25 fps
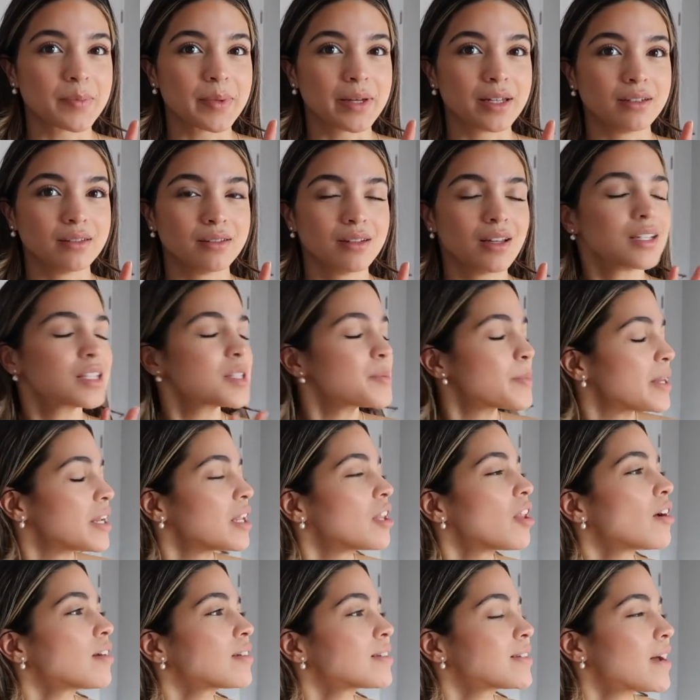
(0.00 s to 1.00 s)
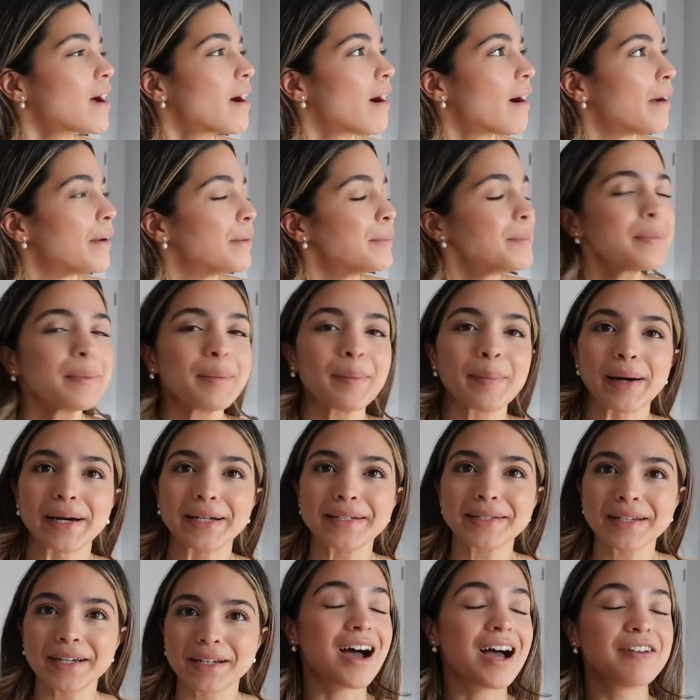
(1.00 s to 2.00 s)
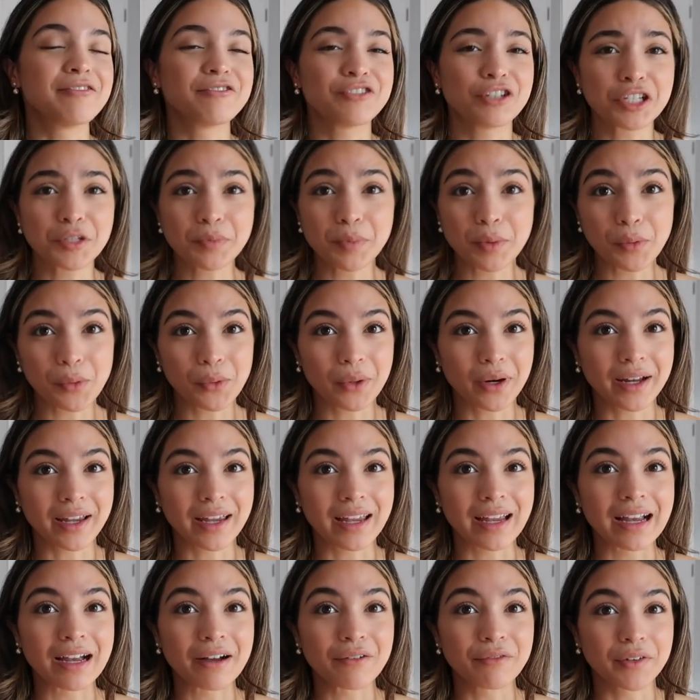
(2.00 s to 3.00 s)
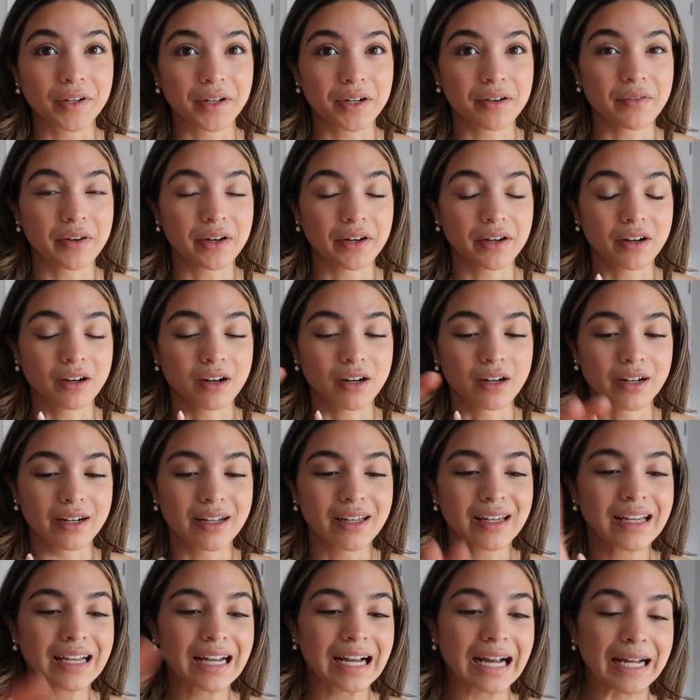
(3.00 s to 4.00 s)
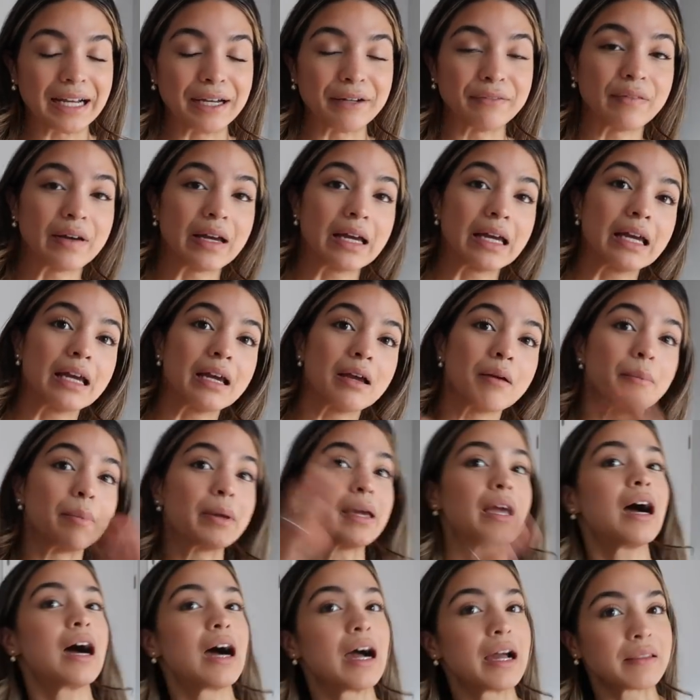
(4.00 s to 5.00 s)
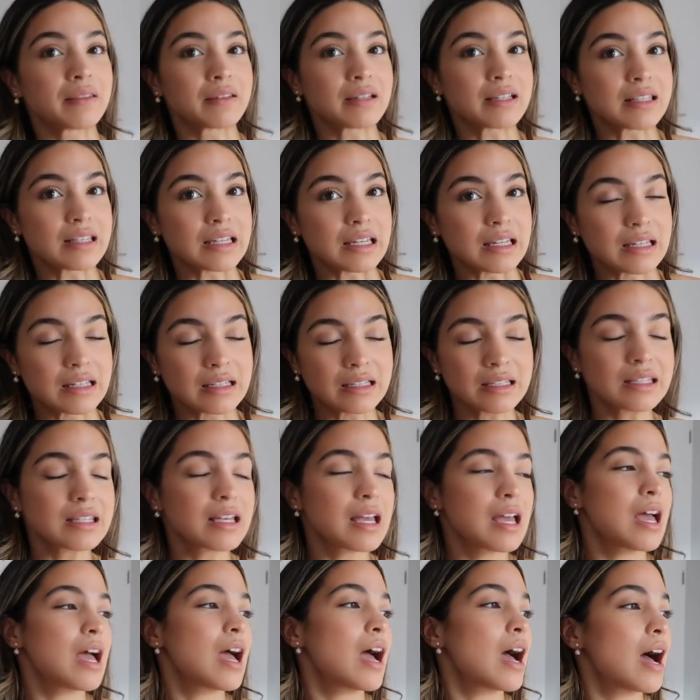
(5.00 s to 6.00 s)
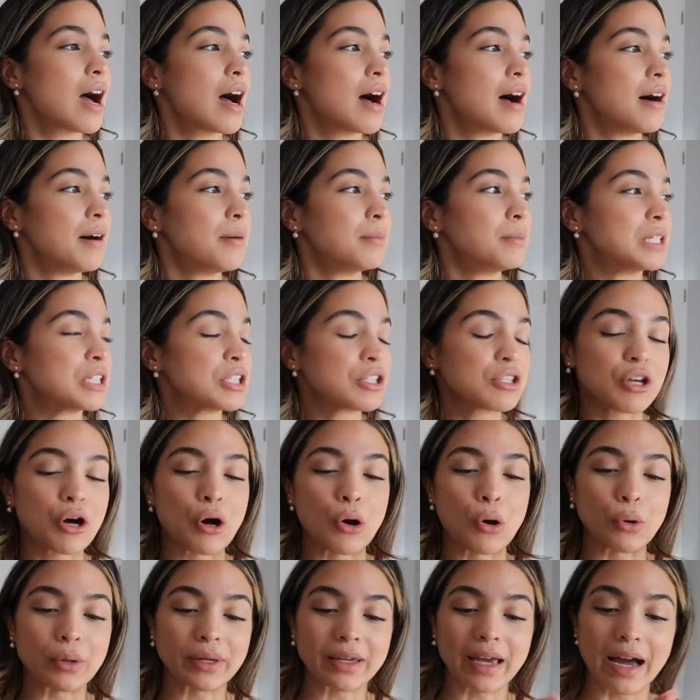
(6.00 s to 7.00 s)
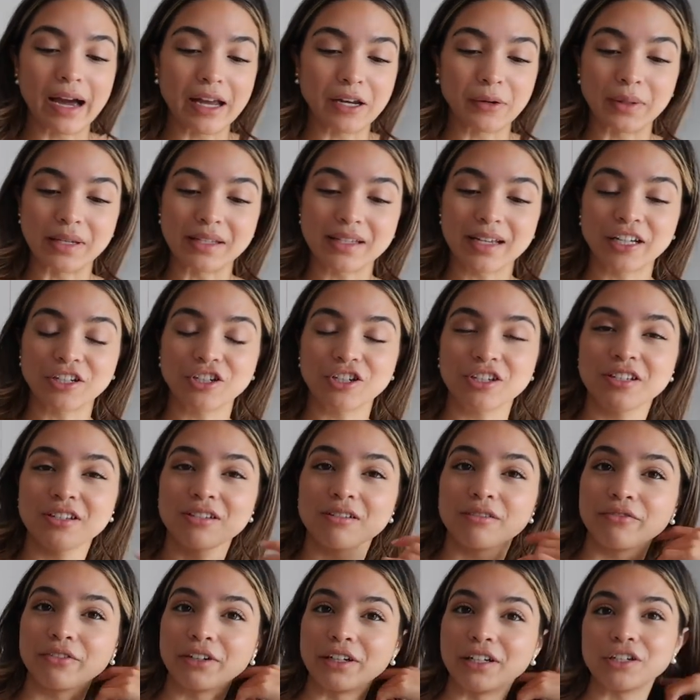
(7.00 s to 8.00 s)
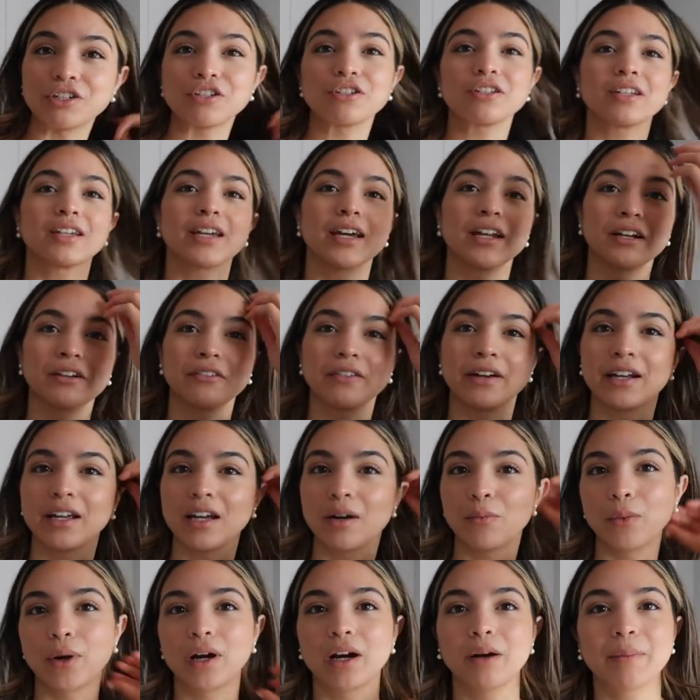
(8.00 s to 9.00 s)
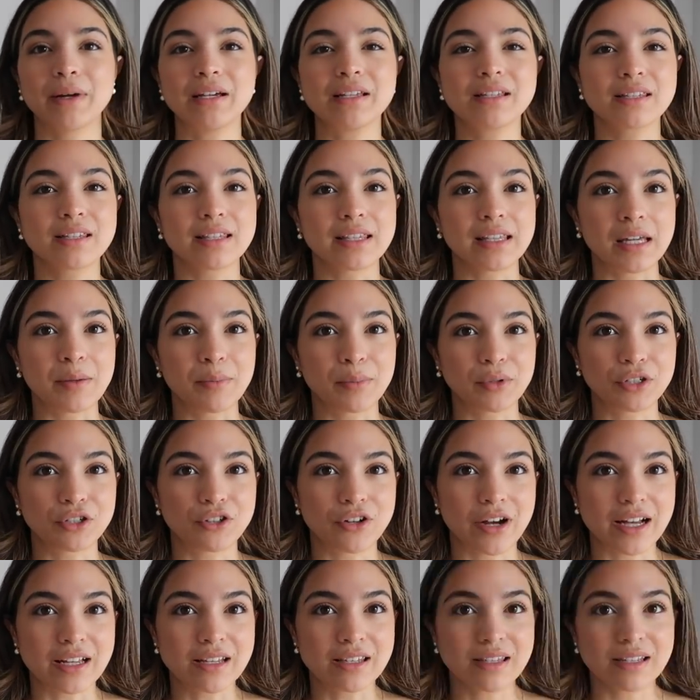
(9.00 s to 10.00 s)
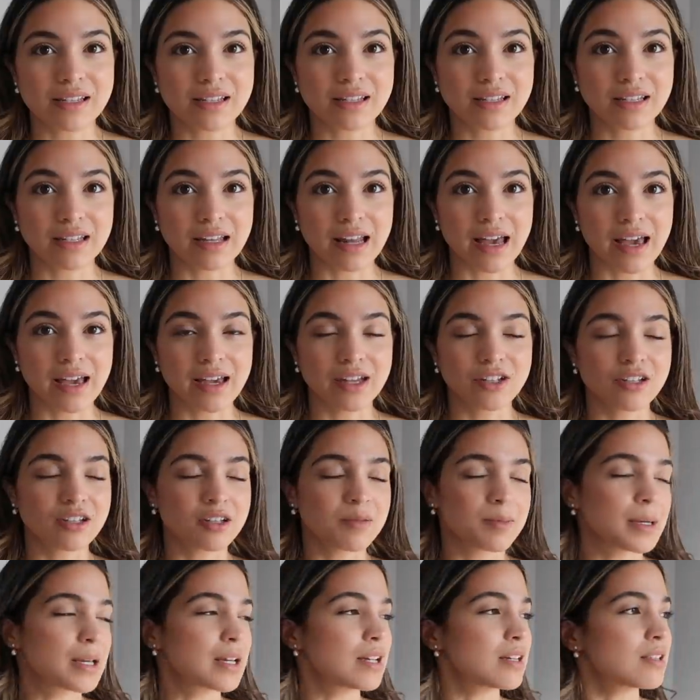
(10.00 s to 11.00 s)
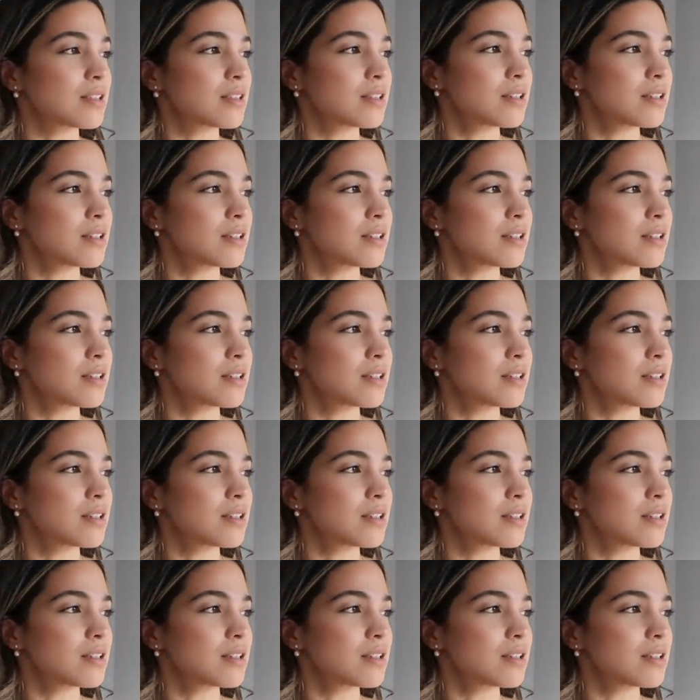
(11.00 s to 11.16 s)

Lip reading: It's been a long time, but I've just been working very, very hard kind of behind the scenes. Anyways, I just finished getting ready. I'm wearing my sleeper dress today just because